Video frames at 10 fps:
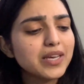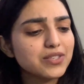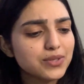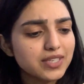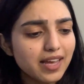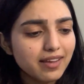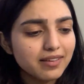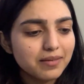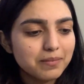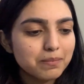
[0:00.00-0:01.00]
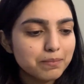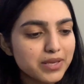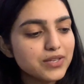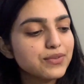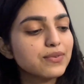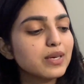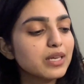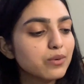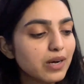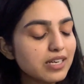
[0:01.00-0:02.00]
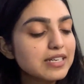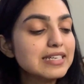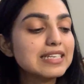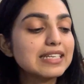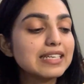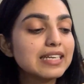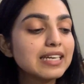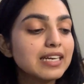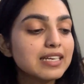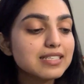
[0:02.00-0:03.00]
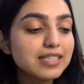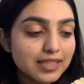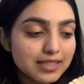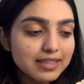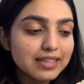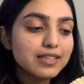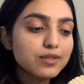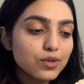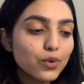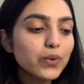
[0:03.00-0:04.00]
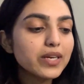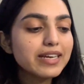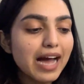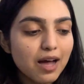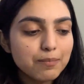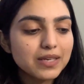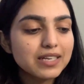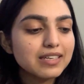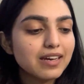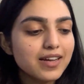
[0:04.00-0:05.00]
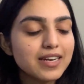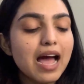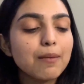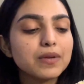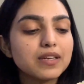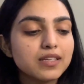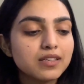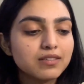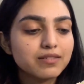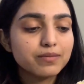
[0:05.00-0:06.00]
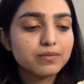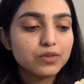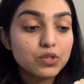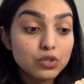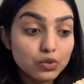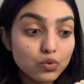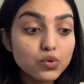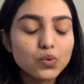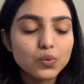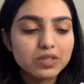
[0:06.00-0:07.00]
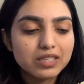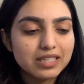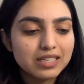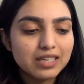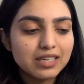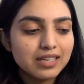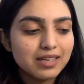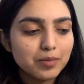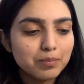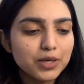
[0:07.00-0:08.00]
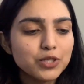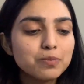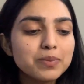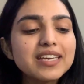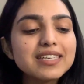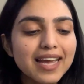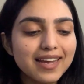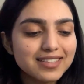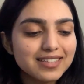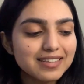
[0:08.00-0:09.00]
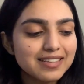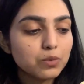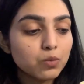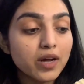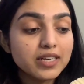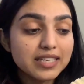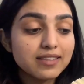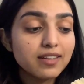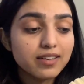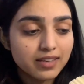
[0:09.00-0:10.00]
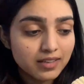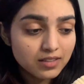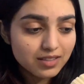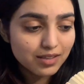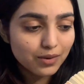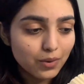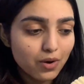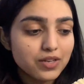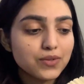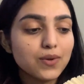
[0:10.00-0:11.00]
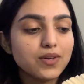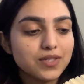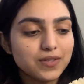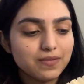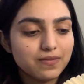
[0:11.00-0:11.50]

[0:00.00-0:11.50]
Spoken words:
ways to die: peacefully, violently, suddenly, slowly, happily, unhappily, too soon. But to be dead, one either is or is not.